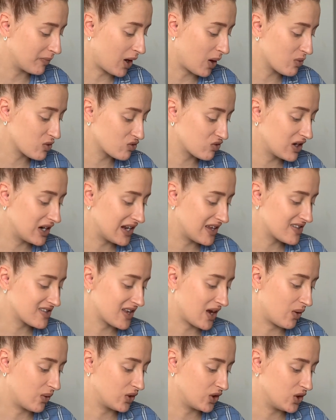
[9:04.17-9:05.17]
was really set
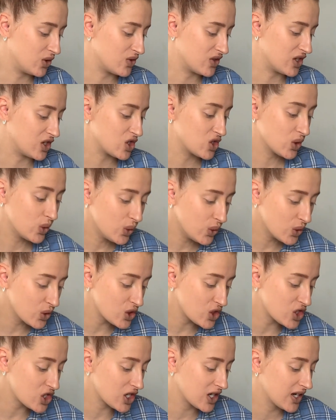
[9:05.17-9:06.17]
on using
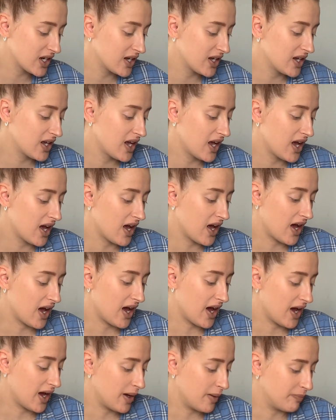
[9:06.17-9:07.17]
George,
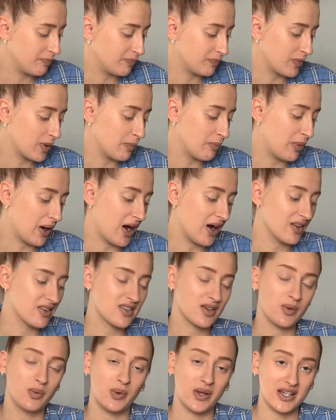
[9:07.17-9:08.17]
but
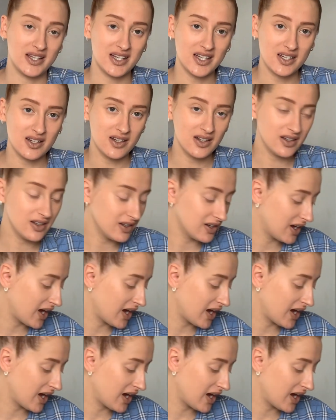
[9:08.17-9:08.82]
we didn't.